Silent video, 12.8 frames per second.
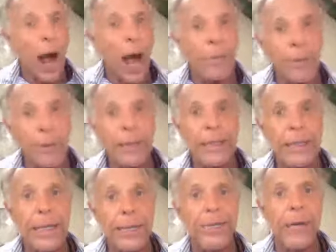I
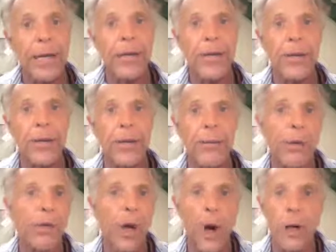believe in
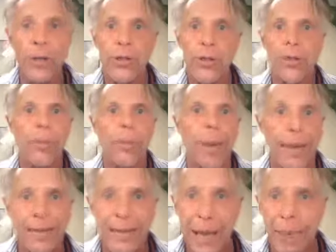regards to the
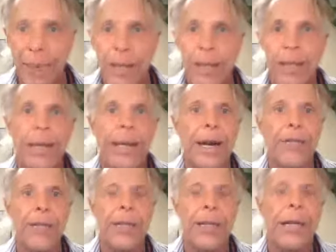pandemic and
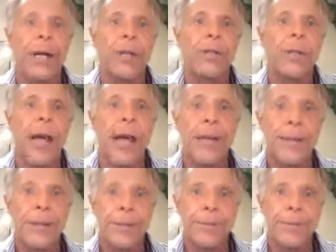everything else that